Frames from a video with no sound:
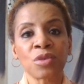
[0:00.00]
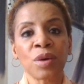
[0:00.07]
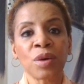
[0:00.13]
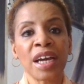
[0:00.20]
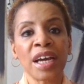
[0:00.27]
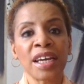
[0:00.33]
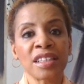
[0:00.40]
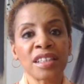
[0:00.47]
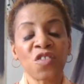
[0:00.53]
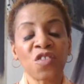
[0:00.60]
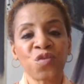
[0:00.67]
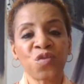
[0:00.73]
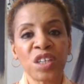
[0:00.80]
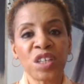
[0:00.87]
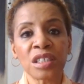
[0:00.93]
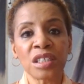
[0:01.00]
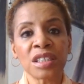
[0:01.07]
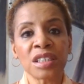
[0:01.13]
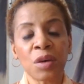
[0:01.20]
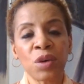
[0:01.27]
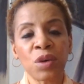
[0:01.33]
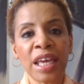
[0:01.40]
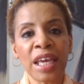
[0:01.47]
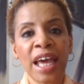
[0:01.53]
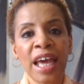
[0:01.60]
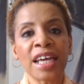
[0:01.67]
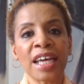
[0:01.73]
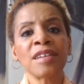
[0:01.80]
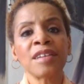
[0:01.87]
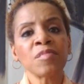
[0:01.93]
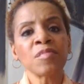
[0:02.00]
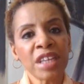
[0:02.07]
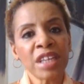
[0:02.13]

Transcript: array and the field that we had.